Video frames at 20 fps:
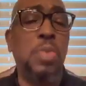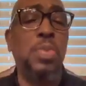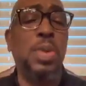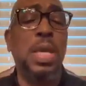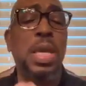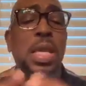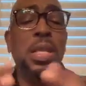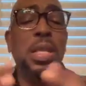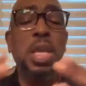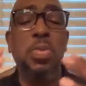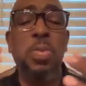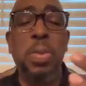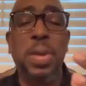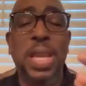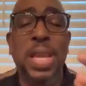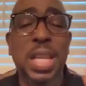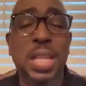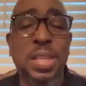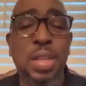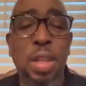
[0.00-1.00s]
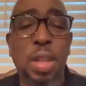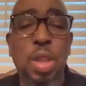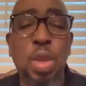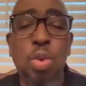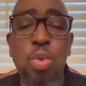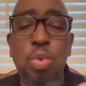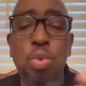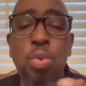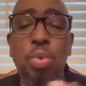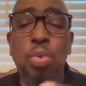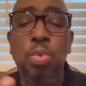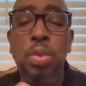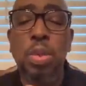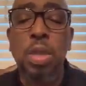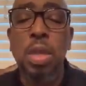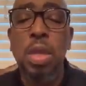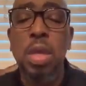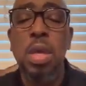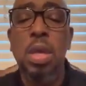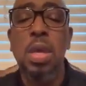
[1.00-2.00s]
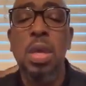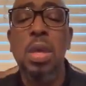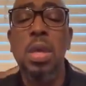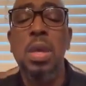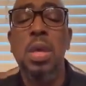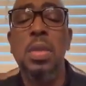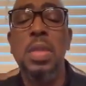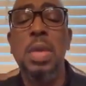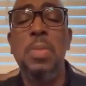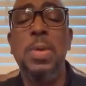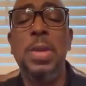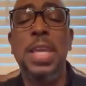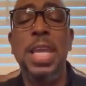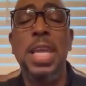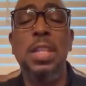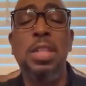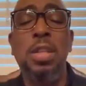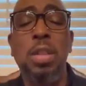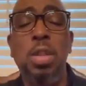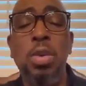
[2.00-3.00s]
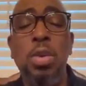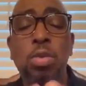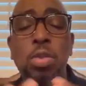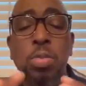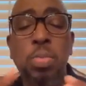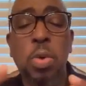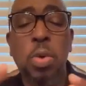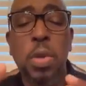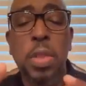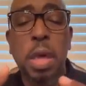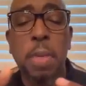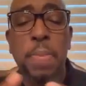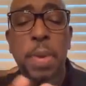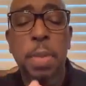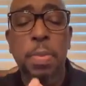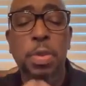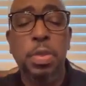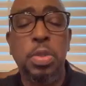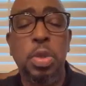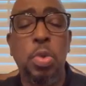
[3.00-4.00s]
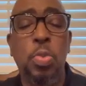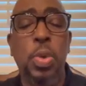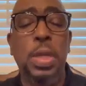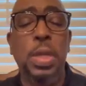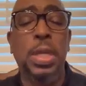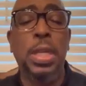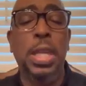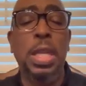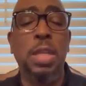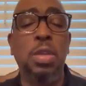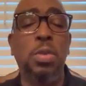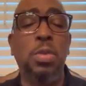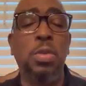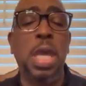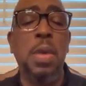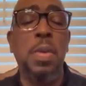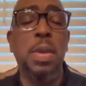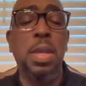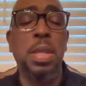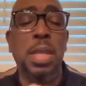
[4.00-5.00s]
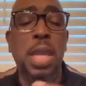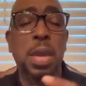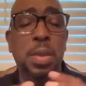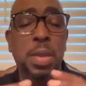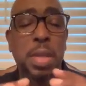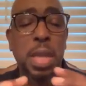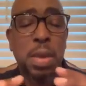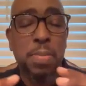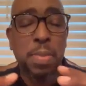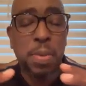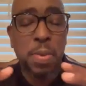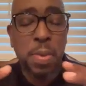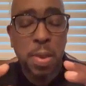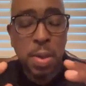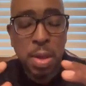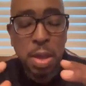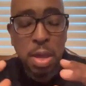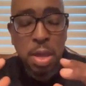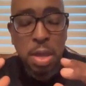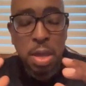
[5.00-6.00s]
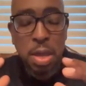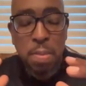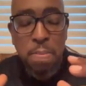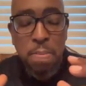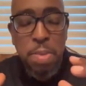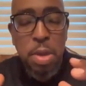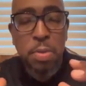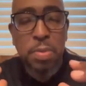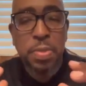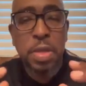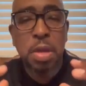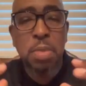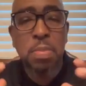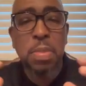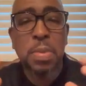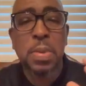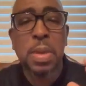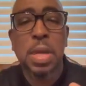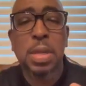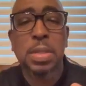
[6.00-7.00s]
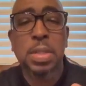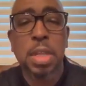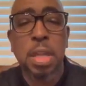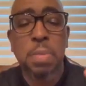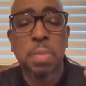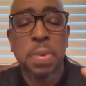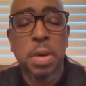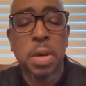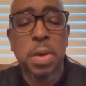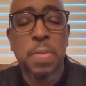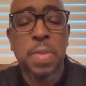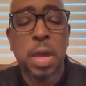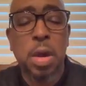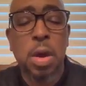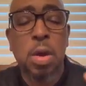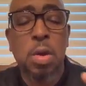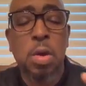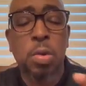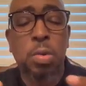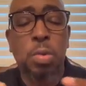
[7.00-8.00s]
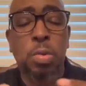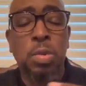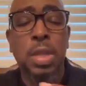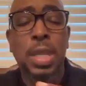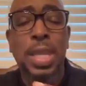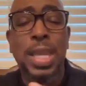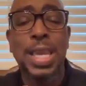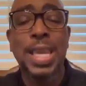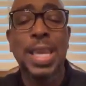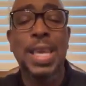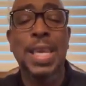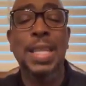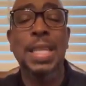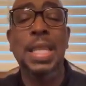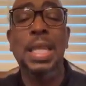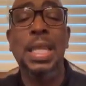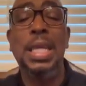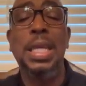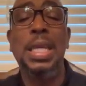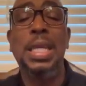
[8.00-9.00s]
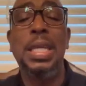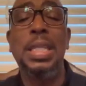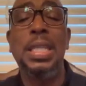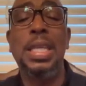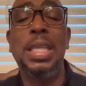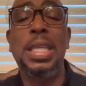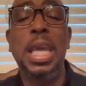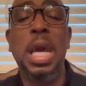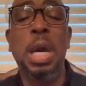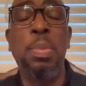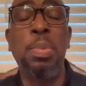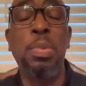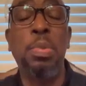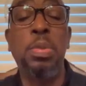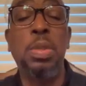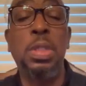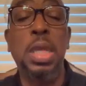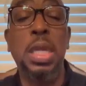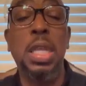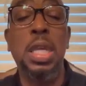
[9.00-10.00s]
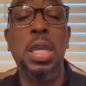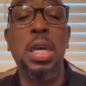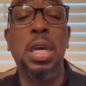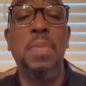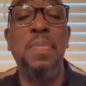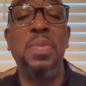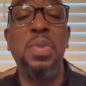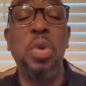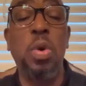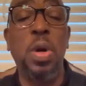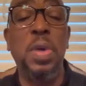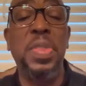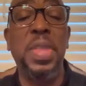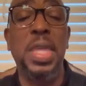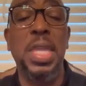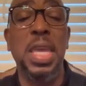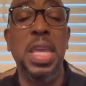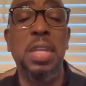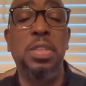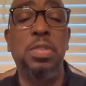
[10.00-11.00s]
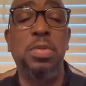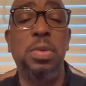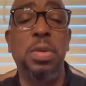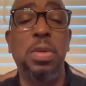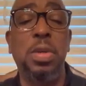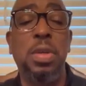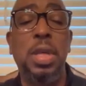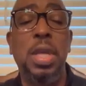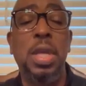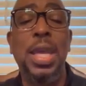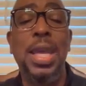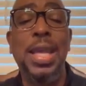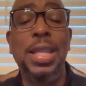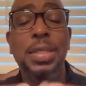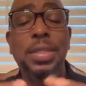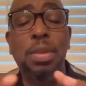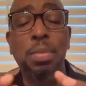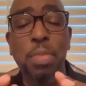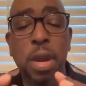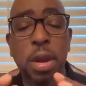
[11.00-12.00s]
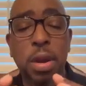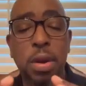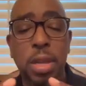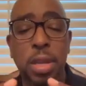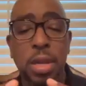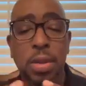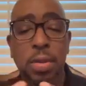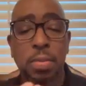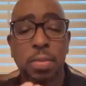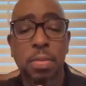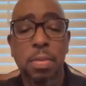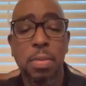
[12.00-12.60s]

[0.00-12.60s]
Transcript: They begin, he will begin to lose. They begin to lose more of their people. So what did they do? They they they built them a temple of their own in the capital city of northern Israel in Samaria.